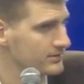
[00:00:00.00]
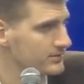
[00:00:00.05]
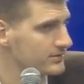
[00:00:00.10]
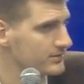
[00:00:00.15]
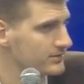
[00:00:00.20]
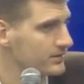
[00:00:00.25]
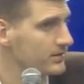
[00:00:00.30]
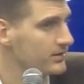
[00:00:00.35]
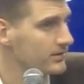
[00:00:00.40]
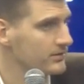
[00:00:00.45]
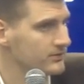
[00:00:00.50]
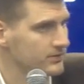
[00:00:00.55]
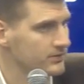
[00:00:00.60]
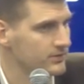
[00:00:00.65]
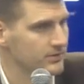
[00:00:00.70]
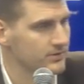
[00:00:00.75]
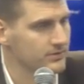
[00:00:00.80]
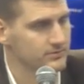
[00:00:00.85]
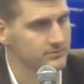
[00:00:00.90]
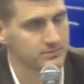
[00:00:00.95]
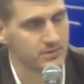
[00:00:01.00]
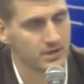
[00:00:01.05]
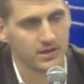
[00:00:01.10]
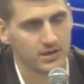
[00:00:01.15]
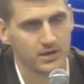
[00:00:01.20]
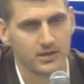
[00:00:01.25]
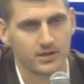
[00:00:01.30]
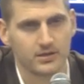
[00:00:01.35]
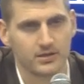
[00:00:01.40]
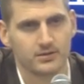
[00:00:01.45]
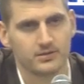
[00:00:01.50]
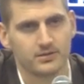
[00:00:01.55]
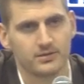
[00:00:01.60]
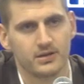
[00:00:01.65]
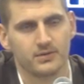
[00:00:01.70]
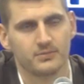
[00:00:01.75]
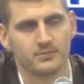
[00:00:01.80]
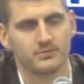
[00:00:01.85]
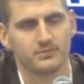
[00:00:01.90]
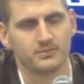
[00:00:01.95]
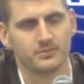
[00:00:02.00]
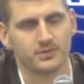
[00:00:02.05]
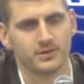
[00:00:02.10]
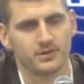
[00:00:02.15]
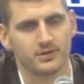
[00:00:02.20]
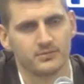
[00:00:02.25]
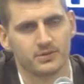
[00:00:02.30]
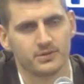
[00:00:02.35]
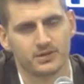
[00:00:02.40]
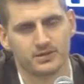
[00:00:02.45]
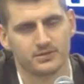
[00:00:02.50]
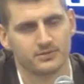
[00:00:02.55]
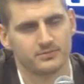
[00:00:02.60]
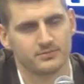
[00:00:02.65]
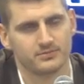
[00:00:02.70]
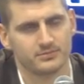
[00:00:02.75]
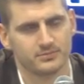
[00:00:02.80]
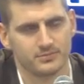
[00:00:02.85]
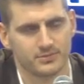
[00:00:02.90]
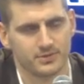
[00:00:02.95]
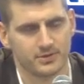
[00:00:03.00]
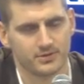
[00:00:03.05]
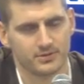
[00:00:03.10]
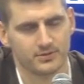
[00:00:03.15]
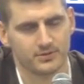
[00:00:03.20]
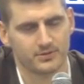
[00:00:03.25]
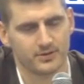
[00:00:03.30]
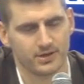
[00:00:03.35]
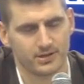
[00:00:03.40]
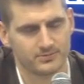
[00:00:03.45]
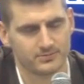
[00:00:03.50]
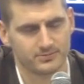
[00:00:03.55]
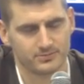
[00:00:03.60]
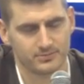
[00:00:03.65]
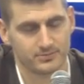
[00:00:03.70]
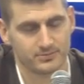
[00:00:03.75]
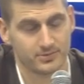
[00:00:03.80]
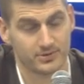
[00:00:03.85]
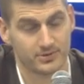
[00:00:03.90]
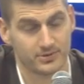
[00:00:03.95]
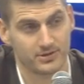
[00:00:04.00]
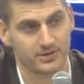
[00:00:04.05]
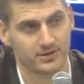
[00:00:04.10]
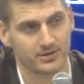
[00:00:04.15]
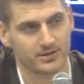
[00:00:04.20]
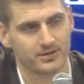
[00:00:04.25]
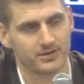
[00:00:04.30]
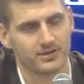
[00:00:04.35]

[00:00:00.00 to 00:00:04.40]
Oh, for real? Yeah, Bože dragi.